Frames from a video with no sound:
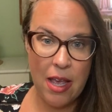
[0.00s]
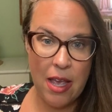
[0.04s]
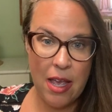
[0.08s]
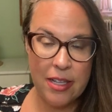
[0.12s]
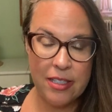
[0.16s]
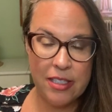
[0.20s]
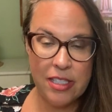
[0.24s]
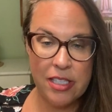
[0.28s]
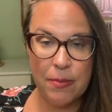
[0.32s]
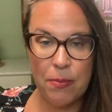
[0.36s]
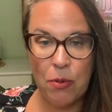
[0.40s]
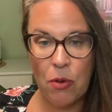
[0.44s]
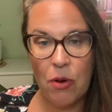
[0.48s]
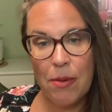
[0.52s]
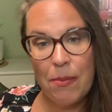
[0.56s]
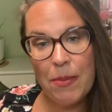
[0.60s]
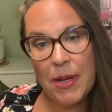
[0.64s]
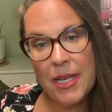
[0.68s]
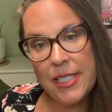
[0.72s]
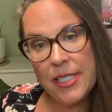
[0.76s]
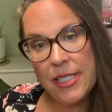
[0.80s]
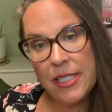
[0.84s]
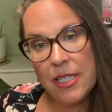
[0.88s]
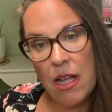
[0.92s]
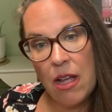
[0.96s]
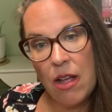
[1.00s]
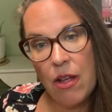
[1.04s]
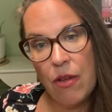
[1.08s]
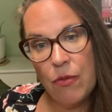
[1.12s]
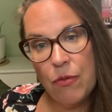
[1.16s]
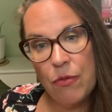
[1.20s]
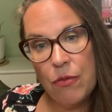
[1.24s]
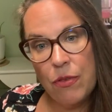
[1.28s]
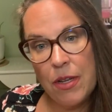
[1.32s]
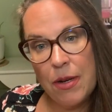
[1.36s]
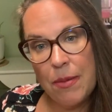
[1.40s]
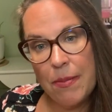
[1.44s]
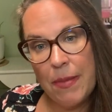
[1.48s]
and support
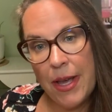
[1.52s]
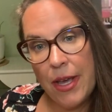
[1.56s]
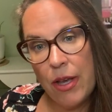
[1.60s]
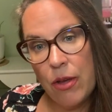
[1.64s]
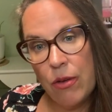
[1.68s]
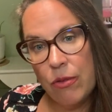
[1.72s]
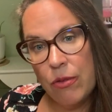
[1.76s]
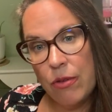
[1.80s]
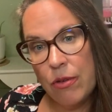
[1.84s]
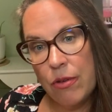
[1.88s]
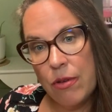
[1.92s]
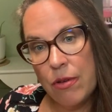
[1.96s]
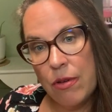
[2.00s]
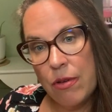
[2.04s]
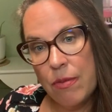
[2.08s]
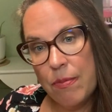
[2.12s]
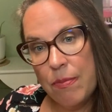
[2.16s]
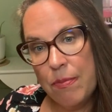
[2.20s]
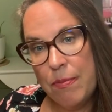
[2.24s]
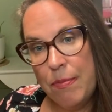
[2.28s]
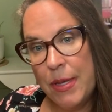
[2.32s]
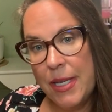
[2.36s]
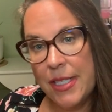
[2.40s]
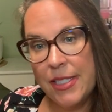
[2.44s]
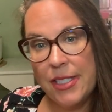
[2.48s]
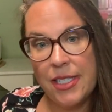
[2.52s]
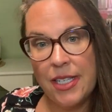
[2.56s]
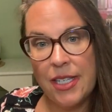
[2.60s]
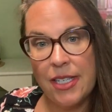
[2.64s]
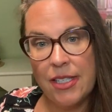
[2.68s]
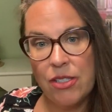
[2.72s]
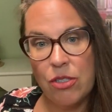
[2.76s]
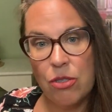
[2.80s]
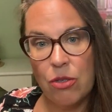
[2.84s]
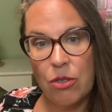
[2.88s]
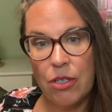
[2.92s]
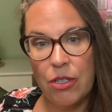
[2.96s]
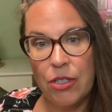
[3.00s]
myself in my own
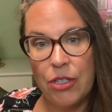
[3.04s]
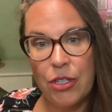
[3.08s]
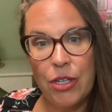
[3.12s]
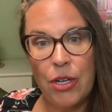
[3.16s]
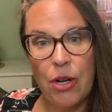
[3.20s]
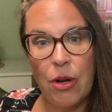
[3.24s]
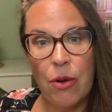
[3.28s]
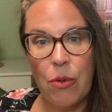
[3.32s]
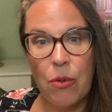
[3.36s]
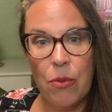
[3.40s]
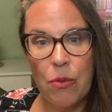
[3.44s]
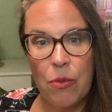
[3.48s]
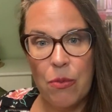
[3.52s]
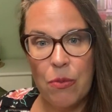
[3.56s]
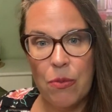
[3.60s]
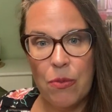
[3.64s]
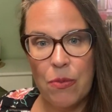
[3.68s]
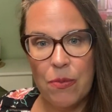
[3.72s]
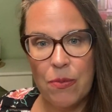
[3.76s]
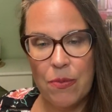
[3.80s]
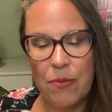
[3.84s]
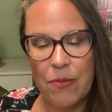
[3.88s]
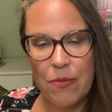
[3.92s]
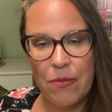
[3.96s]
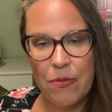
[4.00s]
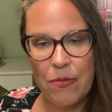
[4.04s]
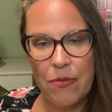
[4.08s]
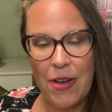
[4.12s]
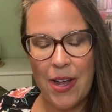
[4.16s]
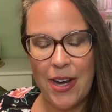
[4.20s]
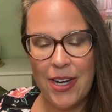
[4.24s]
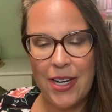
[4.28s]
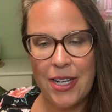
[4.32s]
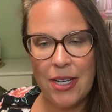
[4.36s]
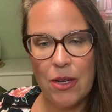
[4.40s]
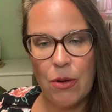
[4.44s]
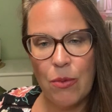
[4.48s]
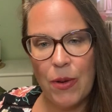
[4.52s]
business, or,
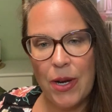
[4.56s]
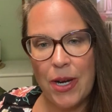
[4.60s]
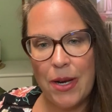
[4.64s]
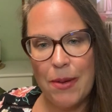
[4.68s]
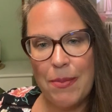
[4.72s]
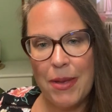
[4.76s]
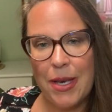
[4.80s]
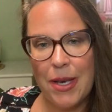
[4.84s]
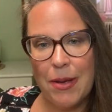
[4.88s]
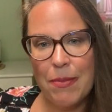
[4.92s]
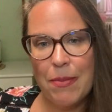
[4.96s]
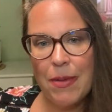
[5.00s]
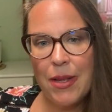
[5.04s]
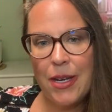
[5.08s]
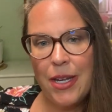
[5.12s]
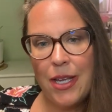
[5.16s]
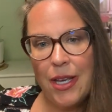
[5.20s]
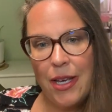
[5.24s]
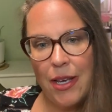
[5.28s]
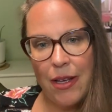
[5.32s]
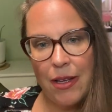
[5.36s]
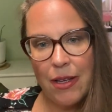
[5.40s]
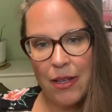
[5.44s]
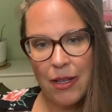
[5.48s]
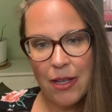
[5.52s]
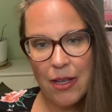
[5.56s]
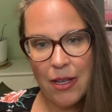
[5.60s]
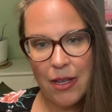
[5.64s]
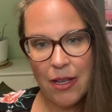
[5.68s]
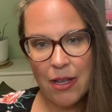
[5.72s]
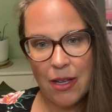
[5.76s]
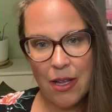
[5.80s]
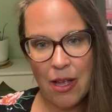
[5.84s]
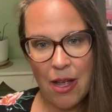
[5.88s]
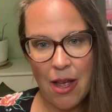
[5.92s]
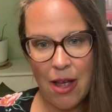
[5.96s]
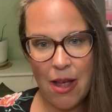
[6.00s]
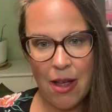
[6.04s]
finding a way to make money
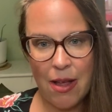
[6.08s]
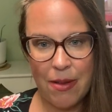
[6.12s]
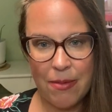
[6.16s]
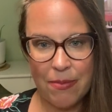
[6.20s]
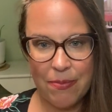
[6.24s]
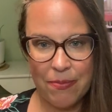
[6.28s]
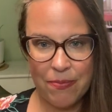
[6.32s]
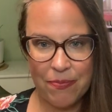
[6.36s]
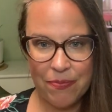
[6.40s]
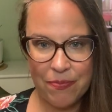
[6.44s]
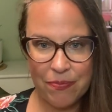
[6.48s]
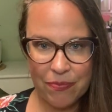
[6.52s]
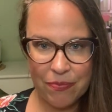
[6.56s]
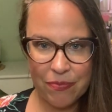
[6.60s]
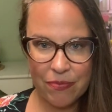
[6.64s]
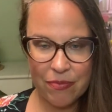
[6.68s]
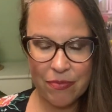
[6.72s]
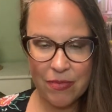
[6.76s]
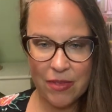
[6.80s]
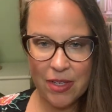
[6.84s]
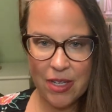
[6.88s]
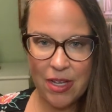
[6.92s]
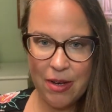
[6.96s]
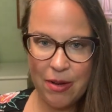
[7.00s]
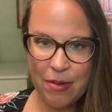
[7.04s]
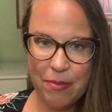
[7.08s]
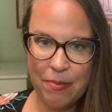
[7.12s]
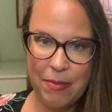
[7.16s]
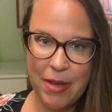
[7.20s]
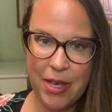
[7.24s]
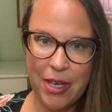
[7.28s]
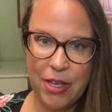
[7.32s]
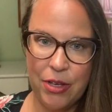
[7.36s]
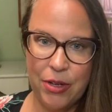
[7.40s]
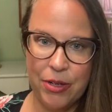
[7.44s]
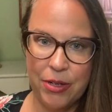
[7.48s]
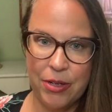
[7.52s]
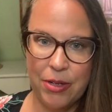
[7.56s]
and
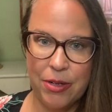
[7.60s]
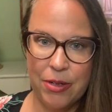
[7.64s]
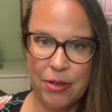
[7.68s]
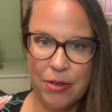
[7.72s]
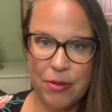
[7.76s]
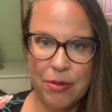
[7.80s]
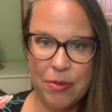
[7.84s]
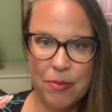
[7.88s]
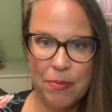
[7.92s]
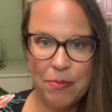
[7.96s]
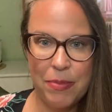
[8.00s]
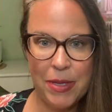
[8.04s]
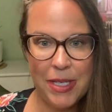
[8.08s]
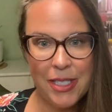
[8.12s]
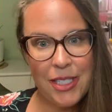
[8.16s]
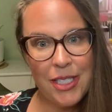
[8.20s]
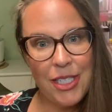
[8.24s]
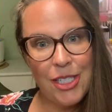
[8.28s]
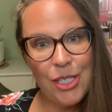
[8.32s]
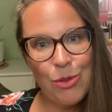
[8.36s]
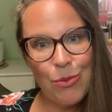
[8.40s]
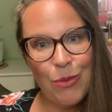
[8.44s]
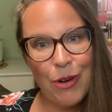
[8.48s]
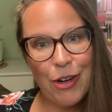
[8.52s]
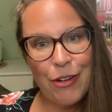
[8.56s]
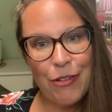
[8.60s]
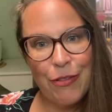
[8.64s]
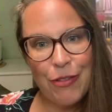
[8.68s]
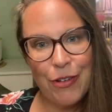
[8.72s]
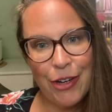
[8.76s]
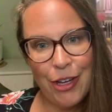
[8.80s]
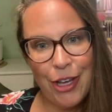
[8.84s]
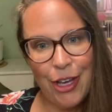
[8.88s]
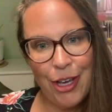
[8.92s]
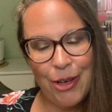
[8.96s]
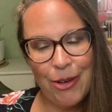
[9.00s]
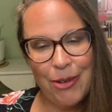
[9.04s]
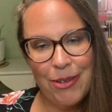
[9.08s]
make your business work
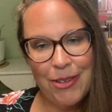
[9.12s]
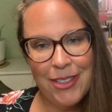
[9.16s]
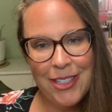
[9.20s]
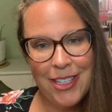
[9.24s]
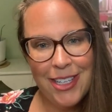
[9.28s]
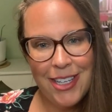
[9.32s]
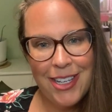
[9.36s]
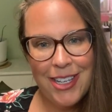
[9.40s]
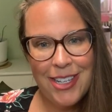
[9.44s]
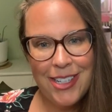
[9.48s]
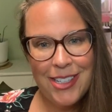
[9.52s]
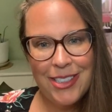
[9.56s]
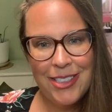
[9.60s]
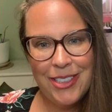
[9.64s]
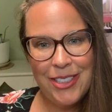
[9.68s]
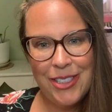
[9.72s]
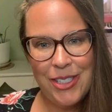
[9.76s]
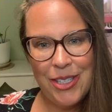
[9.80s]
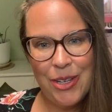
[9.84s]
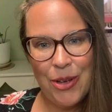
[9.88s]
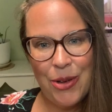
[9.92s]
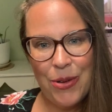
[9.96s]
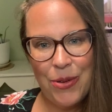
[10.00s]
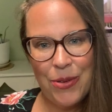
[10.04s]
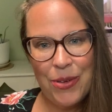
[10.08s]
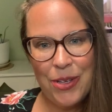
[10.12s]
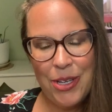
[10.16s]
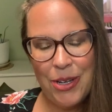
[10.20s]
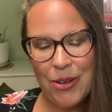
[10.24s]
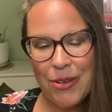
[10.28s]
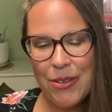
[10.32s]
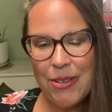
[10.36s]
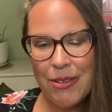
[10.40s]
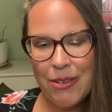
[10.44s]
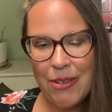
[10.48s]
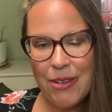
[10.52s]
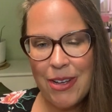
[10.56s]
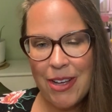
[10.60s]
for you. So,
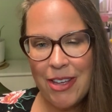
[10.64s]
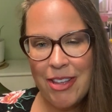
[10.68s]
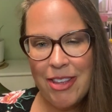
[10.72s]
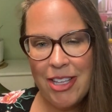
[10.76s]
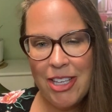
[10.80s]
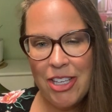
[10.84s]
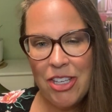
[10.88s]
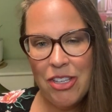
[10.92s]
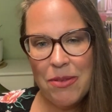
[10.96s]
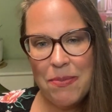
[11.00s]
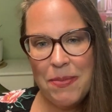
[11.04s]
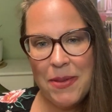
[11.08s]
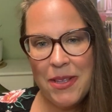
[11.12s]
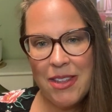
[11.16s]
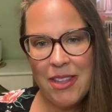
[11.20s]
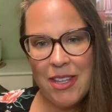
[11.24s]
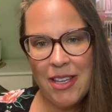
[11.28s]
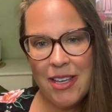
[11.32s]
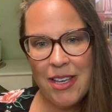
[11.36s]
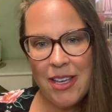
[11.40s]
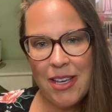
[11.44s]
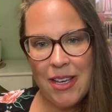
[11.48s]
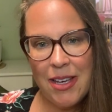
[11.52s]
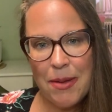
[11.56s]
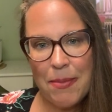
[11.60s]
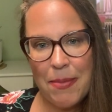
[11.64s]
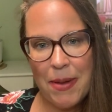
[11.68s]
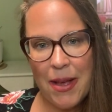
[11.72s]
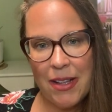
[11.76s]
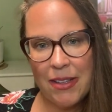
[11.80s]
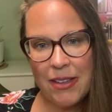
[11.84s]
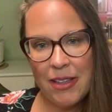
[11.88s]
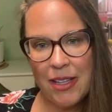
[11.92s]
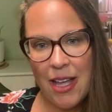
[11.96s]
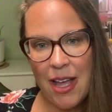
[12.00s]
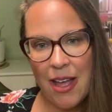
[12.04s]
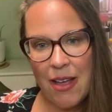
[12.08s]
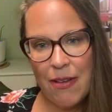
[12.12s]
I think you'll be thinking
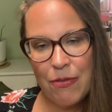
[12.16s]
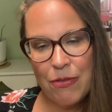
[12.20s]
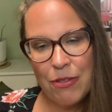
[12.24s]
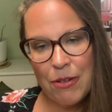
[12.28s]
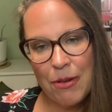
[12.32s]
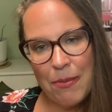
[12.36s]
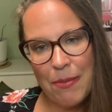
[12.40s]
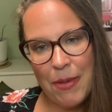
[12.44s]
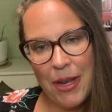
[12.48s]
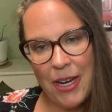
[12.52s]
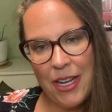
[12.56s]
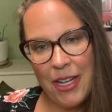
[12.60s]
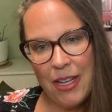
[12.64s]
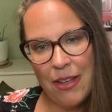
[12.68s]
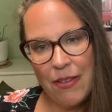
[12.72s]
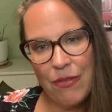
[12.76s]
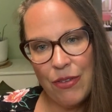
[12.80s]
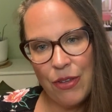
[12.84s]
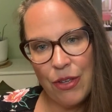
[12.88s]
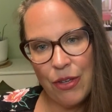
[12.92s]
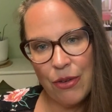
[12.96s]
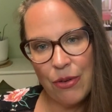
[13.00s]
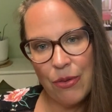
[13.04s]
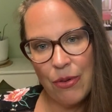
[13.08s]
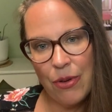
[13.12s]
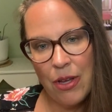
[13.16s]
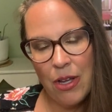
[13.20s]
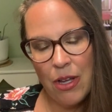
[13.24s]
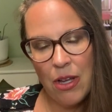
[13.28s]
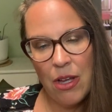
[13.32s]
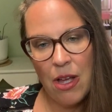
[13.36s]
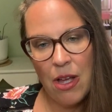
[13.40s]
about that for many of you,